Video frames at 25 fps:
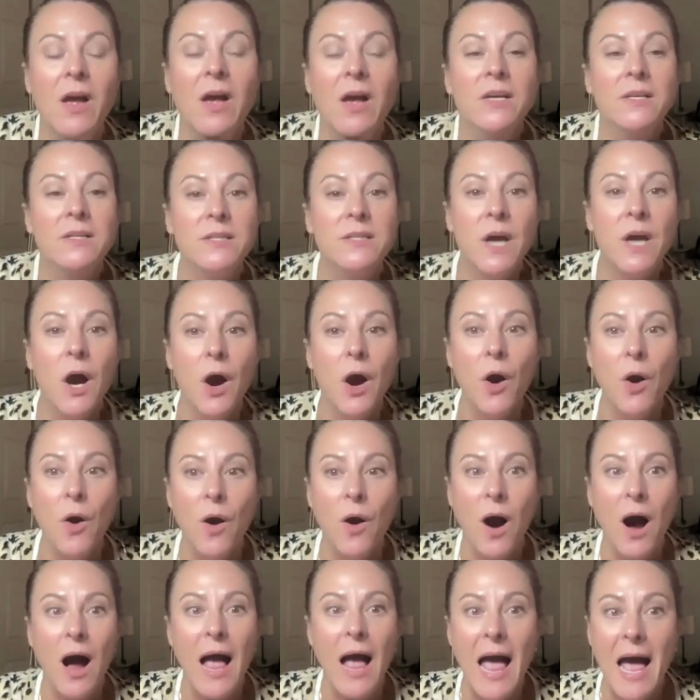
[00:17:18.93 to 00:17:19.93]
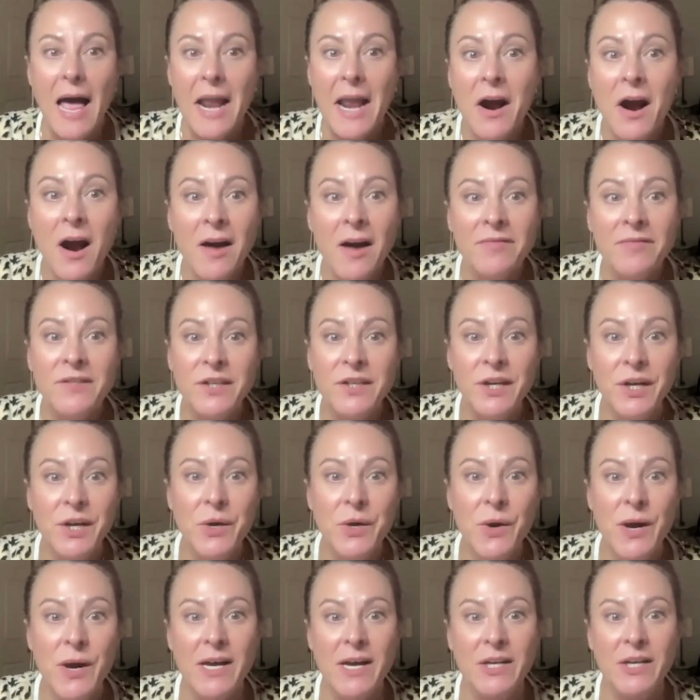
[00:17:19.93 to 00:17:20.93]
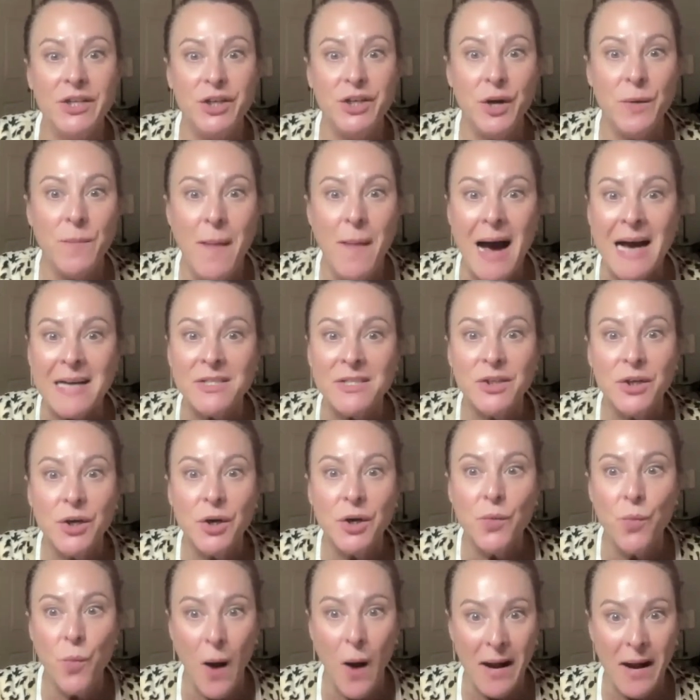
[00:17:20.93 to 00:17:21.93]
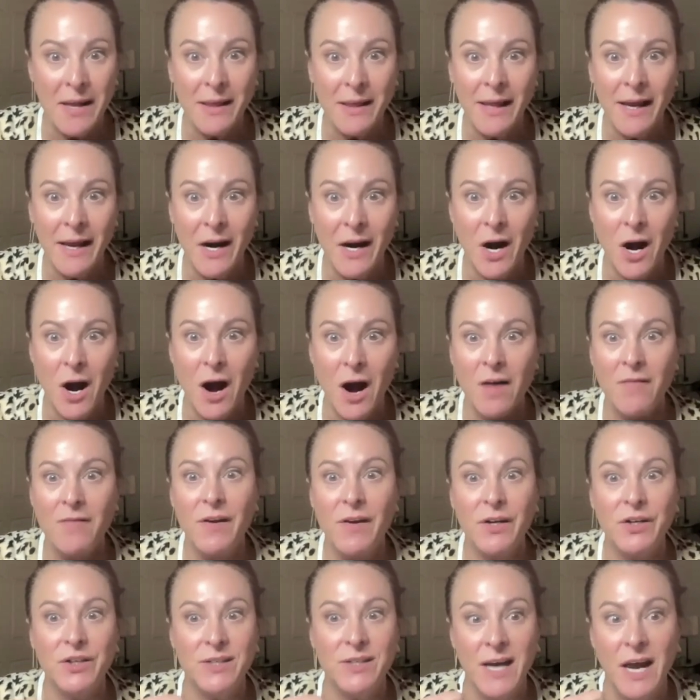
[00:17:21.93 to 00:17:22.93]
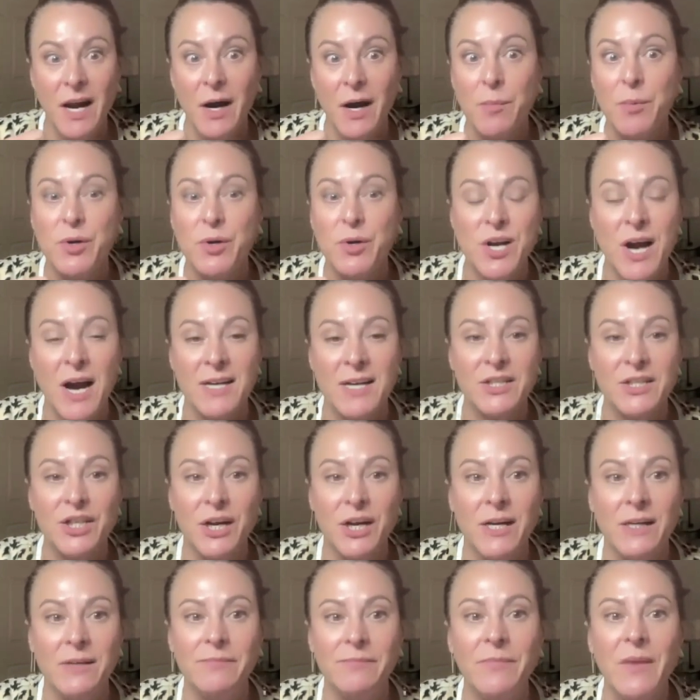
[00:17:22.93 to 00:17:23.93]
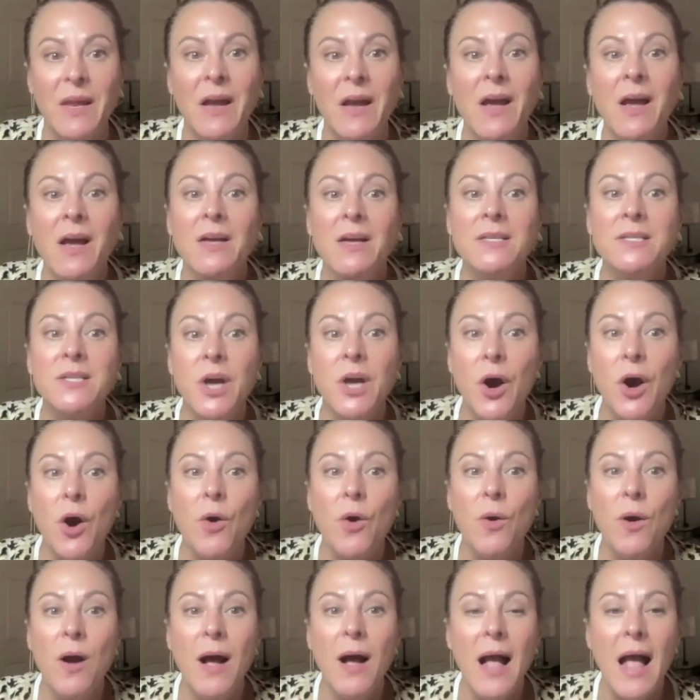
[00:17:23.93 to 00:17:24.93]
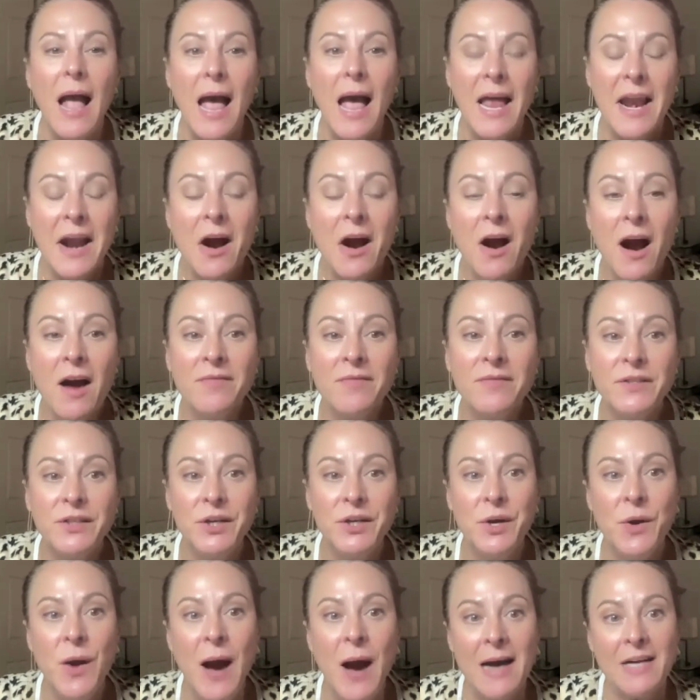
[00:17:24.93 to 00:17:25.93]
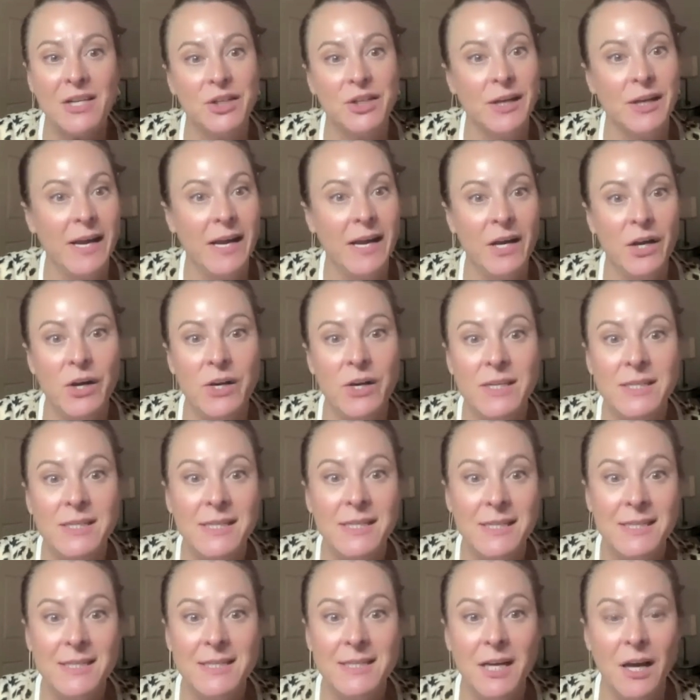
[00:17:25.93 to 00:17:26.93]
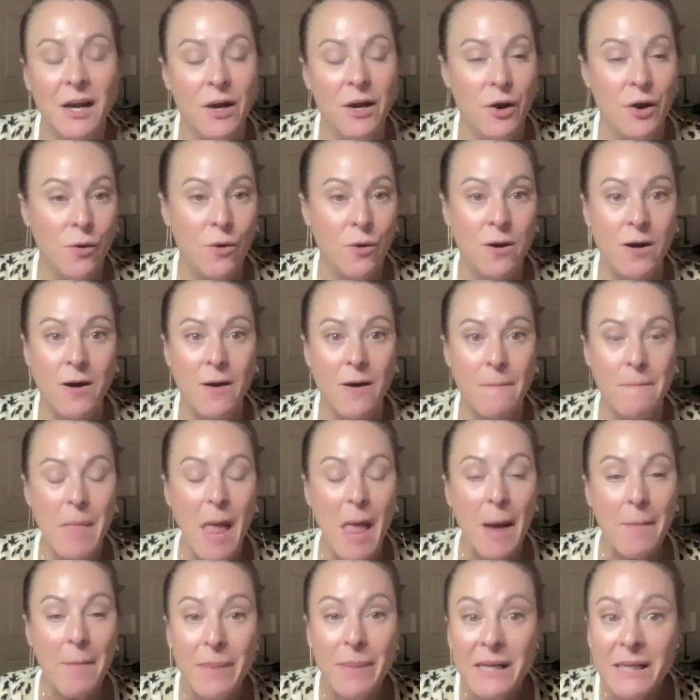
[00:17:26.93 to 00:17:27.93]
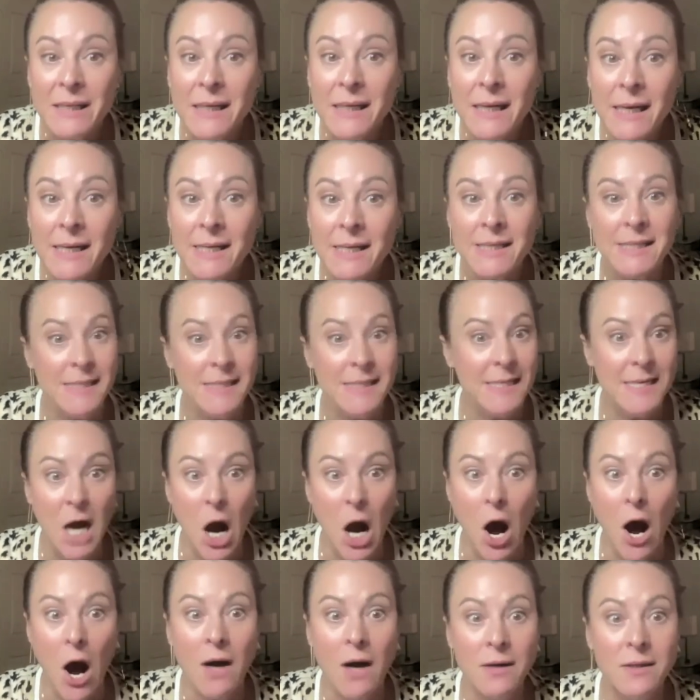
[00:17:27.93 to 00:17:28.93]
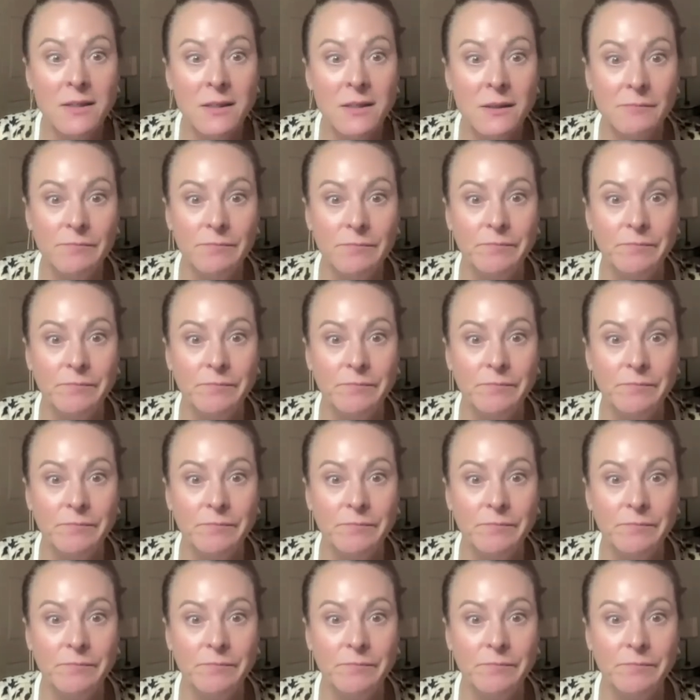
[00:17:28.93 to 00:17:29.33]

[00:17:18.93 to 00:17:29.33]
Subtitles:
So NRF2 is your master regulator of your cytoprotection. So NRF2 actually increases your ability to detox.